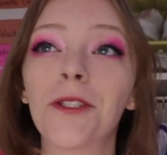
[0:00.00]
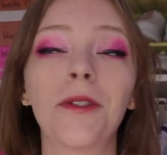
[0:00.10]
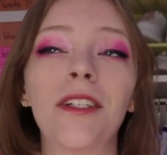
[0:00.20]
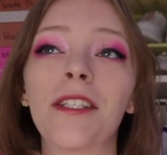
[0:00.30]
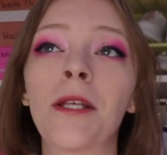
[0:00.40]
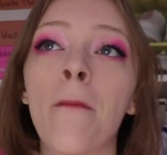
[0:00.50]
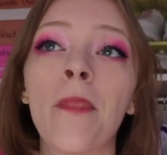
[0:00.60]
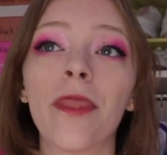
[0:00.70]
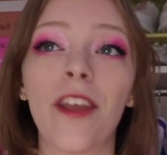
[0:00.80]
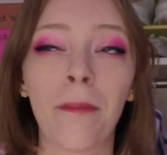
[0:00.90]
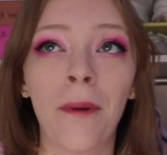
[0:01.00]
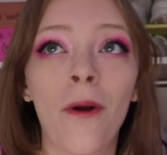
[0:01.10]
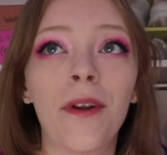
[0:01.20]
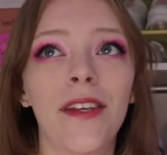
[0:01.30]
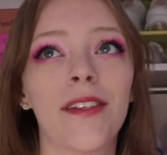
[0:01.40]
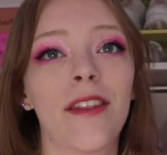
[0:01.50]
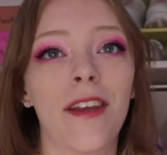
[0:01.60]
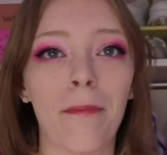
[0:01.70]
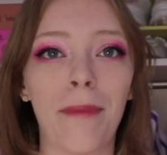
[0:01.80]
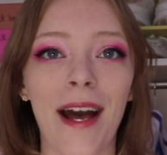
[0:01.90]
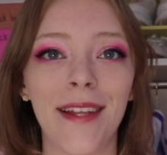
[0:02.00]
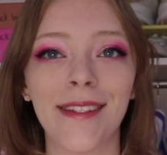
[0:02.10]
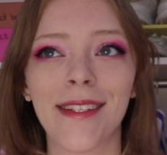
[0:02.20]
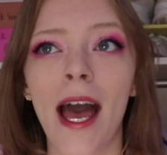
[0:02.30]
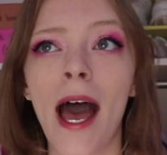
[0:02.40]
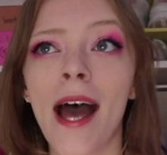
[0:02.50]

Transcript: tools, their ponies, their buns.